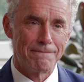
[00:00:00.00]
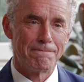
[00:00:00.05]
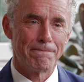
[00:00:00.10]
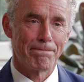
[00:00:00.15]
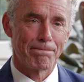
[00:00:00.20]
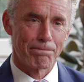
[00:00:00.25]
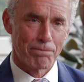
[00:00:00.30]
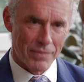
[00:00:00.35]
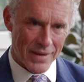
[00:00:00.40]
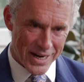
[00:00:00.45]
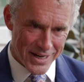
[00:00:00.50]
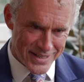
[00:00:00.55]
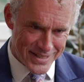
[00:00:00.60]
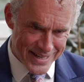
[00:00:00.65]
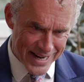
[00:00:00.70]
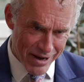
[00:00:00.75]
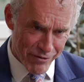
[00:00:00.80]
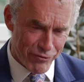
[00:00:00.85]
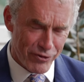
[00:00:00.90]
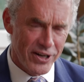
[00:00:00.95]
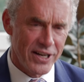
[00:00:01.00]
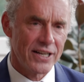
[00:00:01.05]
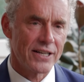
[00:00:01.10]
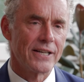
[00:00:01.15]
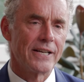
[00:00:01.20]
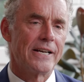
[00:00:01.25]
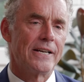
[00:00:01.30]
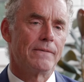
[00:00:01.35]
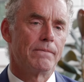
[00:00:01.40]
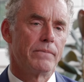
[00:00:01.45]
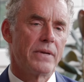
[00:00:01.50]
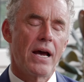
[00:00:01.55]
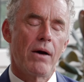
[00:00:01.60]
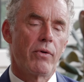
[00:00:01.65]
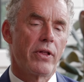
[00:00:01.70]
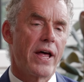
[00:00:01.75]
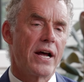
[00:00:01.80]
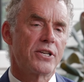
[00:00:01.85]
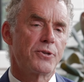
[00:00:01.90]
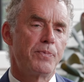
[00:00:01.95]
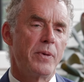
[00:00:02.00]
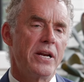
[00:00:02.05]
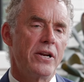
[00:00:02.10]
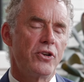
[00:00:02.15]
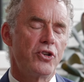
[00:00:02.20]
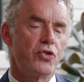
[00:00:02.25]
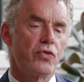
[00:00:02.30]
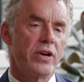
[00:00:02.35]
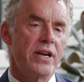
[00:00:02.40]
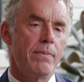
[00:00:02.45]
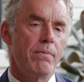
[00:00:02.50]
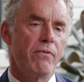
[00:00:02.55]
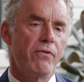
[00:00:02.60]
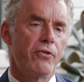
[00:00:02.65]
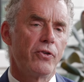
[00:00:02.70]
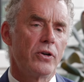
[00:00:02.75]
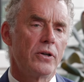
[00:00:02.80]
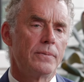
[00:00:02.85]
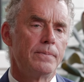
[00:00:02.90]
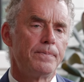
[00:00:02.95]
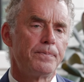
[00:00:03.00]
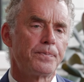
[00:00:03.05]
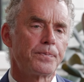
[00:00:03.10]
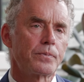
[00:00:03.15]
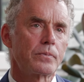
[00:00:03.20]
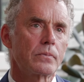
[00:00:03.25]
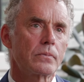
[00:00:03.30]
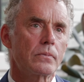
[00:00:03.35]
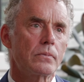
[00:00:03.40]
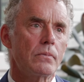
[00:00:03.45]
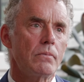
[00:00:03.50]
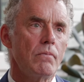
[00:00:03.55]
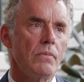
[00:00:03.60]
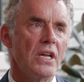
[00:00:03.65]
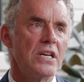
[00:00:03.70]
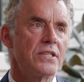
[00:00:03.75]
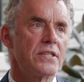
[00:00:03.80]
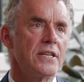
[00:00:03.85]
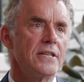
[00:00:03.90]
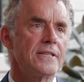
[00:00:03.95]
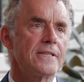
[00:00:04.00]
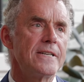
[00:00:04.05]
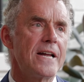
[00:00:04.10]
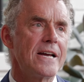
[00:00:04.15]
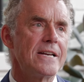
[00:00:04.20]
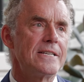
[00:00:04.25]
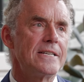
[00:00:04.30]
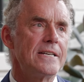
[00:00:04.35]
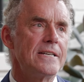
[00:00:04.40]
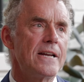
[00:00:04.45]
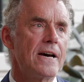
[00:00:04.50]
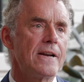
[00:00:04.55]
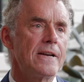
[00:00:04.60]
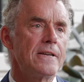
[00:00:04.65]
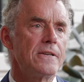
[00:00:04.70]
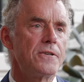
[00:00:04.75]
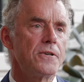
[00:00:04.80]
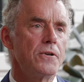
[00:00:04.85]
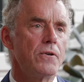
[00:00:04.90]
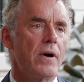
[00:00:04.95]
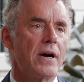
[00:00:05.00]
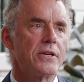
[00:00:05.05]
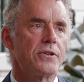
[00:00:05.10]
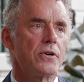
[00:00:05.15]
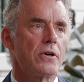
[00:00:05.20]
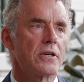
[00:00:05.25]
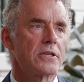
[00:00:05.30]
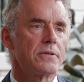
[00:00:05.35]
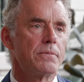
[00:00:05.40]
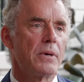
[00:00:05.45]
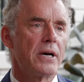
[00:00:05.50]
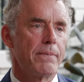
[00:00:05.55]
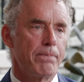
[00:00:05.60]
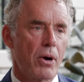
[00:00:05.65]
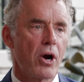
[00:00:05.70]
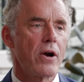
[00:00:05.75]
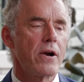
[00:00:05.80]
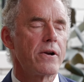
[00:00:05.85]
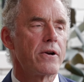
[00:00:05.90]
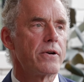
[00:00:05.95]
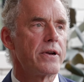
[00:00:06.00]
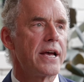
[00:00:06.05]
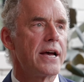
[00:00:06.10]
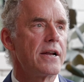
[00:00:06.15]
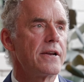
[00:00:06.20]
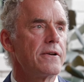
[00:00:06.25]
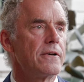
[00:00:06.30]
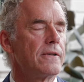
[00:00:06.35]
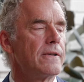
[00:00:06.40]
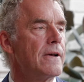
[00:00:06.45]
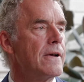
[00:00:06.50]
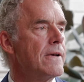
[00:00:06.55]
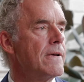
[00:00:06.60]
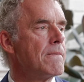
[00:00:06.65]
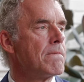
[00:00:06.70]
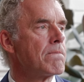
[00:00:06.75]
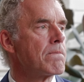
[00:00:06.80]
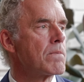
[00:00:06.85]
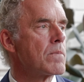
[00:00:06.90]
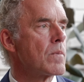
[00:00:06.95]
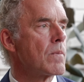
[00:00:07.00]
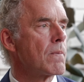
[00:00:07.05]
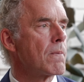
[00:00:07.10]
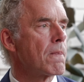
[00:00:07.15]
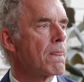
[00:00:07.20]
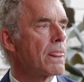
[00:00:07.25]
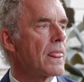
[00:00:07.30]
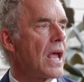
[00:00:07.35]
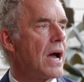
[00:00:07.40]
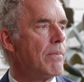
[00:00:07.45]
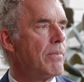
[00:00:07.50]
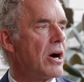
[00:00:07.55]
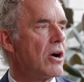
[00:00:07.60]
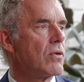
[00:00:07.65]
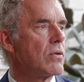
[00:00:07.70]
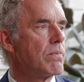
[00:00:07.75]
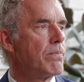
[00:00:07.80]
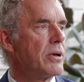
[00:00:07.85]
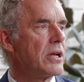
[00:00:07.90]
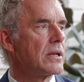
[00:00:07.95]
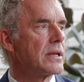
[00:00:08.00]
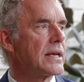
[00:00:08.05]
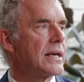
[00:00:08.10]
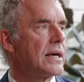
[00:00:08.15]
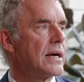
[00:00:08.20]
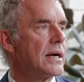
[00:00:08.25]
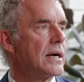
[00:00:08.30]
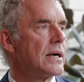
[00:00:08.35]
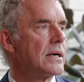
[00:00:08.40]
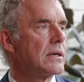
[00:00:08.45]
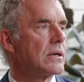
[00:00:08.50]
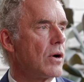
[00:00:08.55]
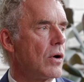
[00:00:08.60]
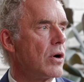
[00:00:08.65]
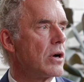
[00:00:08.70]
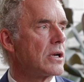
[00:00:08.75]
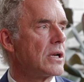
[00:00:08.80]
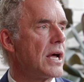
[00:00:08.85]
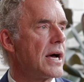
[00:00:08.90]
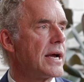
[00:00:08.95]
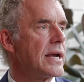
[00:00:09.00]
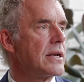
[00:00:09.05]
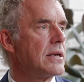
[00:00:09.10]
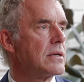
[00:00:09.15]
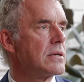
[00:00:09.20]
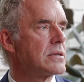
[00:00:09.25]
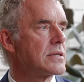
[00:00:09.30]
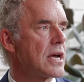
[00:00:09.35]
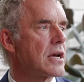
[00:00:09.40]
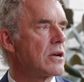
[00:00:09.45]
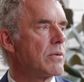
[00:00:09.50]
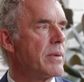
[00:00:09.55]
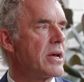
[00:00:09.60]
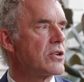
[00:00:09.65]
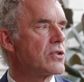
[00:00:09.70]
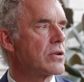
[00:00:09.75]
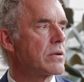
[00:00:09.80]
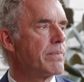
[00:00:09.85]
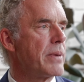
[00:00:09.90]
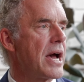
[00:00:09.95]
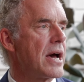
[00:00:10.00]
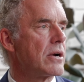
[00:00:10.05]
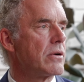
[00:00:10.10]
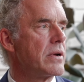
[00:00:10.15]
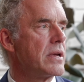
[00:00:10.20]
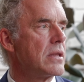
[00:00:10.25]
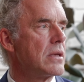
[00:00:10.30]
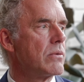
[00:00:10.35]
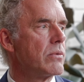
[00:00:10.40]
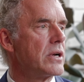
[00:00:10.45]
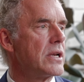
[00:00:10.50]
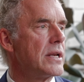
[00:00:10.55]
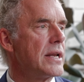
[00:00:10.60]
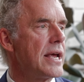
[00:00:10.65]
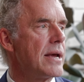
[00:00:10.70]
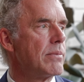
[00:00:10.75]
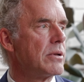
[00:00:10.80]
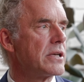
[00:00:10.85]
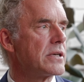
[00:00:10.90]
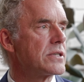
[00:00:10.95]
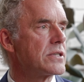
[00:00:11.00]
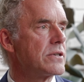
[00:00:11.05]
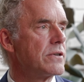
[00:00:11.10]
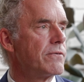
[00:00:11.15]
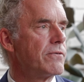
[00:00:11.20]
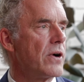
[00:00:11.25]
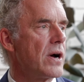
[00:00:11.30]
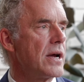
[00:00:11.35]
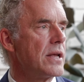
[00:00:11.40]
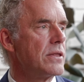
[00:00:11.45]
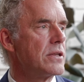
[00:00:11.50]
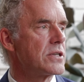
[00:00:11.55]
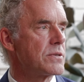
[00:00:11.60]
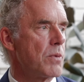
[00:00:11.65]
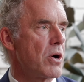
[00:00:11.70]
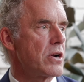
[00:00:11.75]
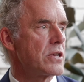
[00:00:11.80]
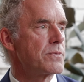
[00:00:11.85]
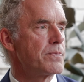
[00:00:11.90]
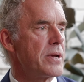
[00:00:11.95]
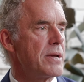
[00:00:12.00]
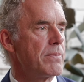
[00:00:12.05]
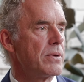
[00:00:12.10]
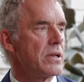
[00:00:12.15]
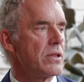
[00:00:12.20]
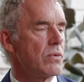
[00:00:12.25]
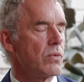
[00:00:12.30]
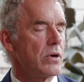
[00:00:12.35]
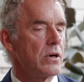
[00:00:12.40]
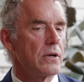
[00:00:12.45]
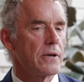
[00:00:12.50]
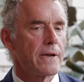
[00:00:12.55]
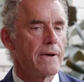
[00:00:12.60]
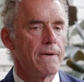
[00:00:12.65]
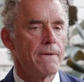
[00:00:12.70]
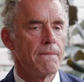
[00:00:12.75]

That would be incredible. Definitely. Yeah. yeah. Well, that's been a dream for since 1992. I talked to my partner, Daniel about building a online psychometric battery that would enable us to find the smartest people in the world